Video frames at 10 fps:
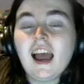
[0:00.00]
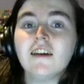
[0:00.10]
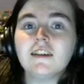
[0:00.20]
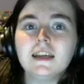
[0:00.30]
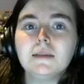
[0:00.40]

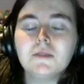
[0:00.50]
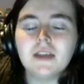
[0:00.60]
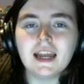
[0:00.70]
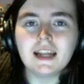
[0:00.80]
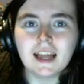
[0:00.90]
Howdy,
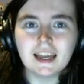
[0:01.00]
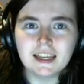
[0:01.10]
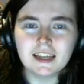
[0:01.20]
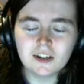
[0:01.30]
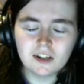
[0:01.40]
Brianna Light
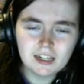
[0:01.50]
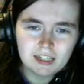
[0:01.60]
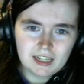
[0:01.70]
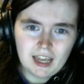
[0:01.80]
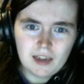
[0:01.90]
here, and
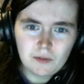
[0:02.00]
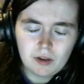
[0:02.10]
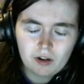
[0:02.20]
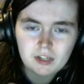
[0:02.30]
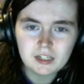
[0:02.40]
today we
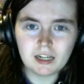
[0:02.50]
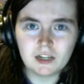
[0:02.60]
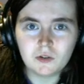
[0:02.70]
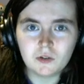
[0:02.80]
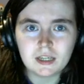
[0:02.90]
are
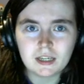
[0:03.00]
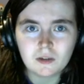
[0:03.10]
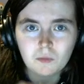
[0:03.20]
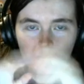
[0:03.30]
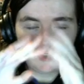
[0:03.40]

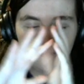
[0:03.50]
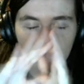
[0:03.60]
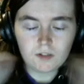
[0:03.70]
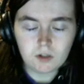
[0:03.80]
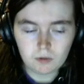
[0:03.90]
continuing with
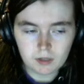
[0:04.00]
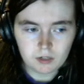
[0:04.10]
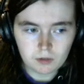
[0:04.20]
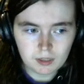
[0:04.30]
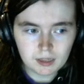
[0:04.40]
Doki
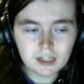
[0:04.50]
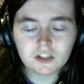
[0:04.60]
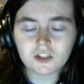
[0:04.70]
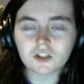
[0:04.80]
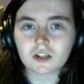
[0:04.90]

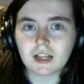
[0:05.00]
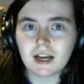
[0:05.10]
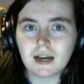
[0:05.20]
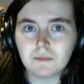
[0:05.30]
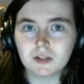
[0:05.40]
Literature
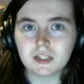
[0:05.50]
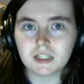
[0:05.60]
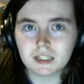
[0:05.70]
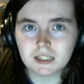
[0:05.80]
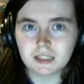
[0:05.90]
Club, which
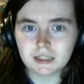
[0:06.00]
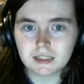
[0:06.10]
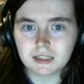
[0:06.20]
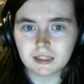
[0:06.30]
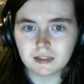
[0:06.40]
is...